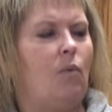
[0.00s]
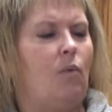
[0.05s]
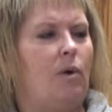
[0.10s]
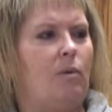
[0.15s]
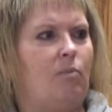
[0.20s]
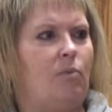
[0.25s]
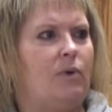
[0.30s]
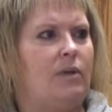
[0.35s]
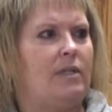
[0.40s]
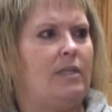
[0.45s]
We
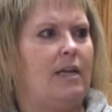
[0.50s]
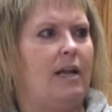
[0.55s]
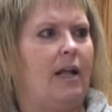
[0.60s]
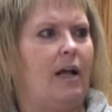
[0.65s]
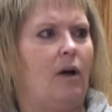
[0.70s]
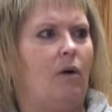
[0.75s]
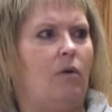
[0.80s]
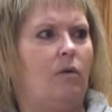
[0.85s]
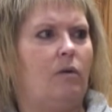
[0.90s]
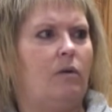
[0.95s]
print it
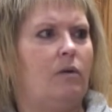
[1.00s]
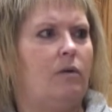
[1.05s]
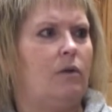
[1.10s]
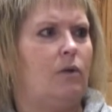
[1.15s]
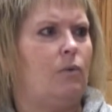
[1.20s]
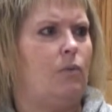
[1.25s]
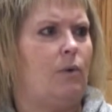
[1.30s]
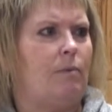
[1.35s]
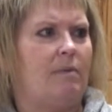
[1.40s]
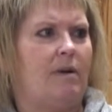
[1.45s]
out,
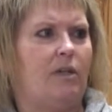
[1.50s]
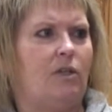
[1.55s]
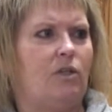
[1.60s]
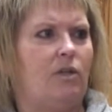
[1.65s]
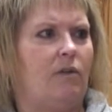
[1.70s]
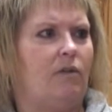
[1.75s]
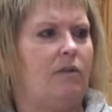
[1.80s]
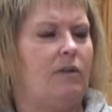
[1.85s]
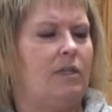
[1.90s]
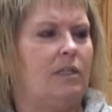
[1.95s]
we make sure
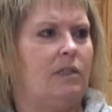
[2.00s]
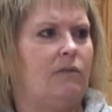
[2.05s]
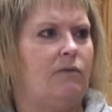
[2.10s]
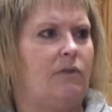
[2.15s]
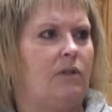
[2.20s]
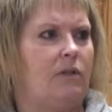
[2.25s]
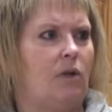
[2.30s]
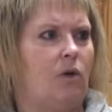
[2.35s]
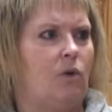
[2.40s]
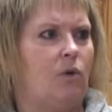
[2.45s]
everything's
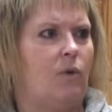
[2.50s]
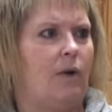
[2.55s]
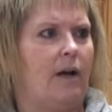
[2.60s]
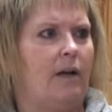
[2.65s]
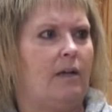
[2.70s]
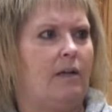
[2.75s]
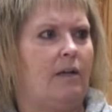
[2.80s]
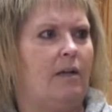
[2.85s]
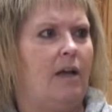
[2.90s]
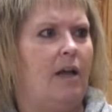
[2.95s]
filled out
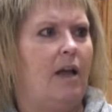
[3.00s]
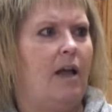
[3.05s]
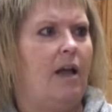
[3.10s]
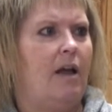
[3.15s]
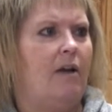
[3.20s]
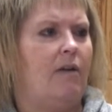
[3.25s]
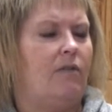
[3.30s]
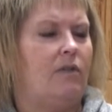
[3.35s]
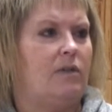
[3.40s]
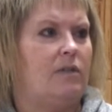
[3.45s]
correctly.
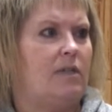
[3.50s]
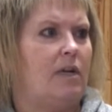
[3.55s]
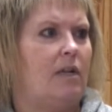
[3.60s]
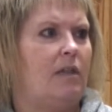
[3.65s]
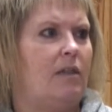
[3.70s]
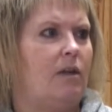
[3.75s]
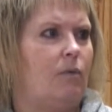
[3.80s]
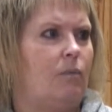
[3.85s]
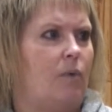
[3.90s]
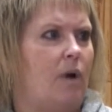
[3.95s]
If there's
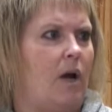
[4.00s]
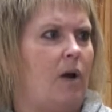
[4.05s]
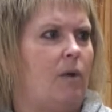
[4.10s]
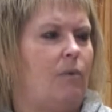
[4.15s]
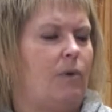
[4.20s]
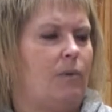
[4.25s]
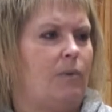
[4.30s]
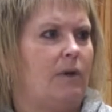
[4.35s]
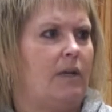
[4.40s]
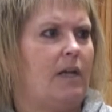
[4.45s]
anything wrong,
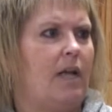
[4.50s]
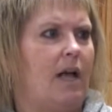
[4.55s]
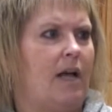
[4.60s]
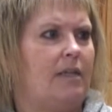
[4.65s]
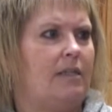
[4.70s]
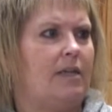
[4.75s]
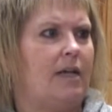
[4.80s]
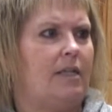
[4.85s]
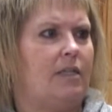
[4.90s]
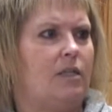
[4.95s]
we would
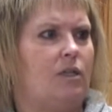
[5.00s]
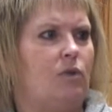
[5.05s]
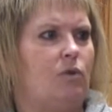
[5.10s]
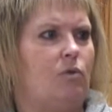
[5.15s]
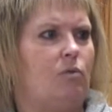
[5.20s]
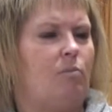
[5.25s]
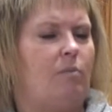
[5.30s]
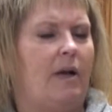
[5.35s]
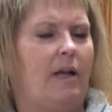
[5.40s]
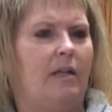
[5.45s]
contact
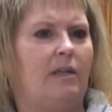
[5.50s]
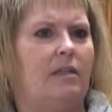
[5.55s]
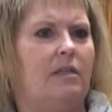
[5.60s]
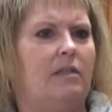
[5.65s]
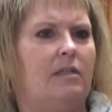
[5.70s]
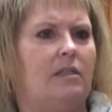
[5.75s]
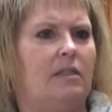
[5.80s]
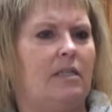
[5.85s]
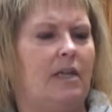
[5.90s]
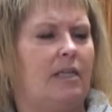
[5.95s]
you, but the
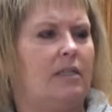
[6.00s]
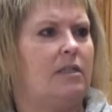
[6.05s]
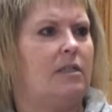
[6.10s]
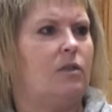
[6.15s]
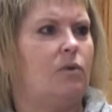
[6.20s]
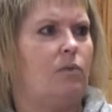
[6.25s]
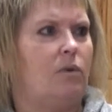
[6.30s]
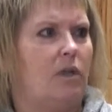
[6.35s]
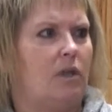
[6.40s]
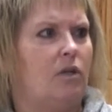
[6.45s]
state does
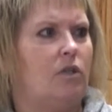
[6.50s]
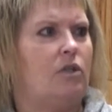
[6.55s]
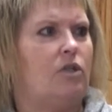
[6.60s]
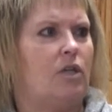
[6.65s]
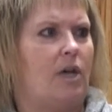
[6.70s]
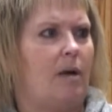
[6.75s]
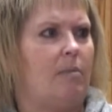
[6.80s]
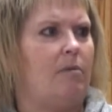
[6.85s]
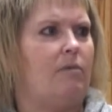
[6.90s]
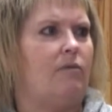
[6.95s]
a really good
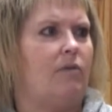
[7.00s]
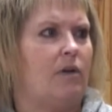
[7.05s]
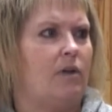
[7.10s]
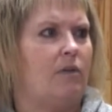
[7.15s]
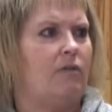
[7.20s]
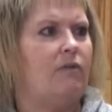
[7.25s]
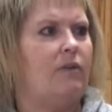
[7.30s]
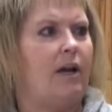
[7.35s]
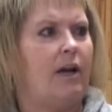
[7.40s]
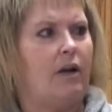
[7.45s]
job of
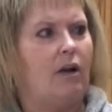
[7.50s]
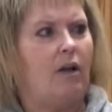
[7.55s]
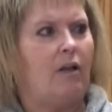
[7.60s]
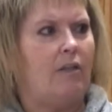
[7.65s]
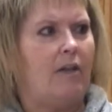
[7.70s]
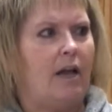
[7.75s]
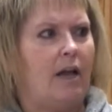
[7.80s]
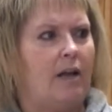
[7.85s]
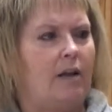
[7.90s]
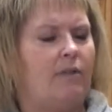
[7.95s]
verifying all
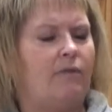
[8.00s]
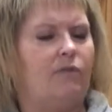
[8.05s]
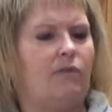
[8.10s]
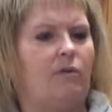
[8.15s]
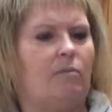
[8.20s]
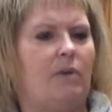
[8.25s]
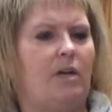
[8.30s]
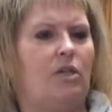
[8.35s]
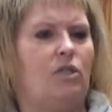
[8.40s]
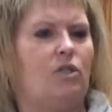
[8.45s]
that
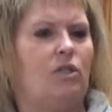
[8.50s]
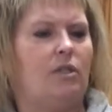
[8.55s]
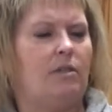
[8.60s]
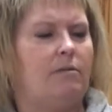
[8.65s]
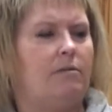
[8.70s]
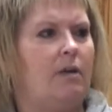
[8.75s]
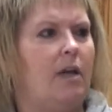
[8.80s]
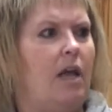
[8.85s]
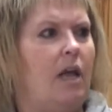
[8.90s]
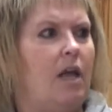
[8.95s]
information.
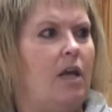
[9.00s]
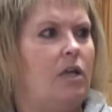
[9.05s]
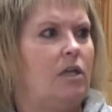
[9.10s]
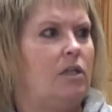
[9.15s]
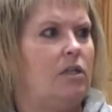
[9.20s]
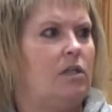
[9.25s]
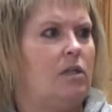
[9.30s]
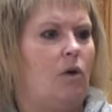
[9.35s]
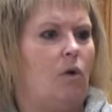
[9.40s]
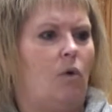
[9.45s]

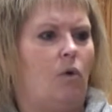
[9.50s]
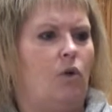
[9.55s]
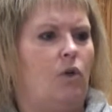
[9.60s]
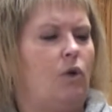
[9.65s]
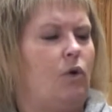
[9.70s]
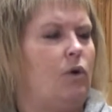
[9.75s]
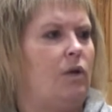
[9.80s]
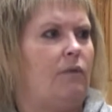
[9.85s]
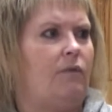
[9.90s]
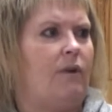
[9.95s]
So you
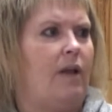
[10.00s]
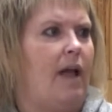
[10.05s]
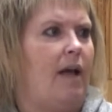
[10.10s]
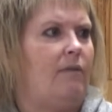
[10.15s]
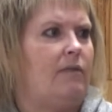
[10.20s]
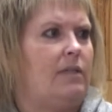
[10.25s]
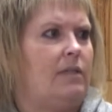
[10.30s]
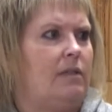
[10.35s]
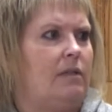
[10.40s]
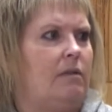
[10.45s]
don't even
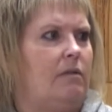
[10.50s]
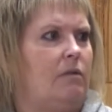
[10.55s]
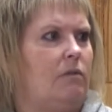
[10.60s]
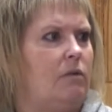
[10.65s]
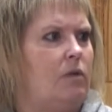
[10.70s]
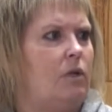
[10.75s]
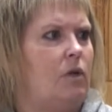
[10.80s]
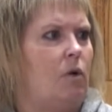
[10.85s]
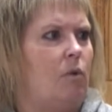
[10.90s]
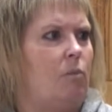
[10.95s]
have to,
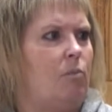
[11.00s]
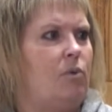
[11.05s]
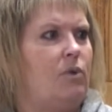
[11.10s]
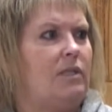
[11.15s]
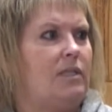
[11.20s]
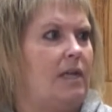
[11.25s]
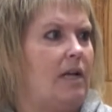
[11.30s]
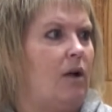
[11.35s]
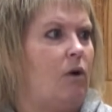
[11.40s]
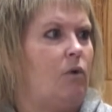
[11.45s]
you know, print
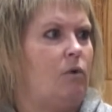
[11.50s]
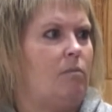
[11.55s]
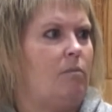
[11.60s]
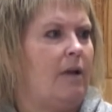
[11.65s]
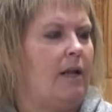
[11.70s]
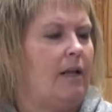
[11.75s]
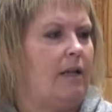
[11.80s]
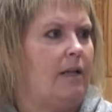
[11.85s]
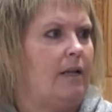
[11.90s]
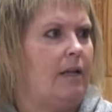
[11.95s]
it out and
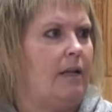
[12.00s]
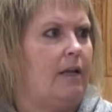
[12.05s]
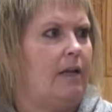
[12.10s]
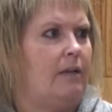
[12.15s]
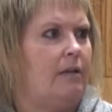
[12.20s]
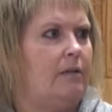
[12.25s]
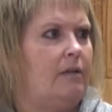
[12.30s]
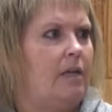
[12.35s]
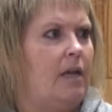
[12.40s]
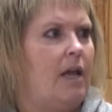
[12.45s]
mail it
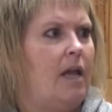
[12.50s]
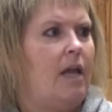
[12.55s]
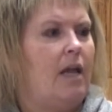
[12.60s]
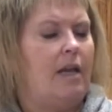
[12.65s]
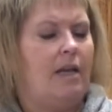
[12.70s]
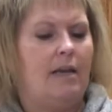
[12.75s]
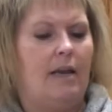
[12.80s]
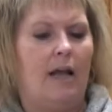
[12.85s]
in.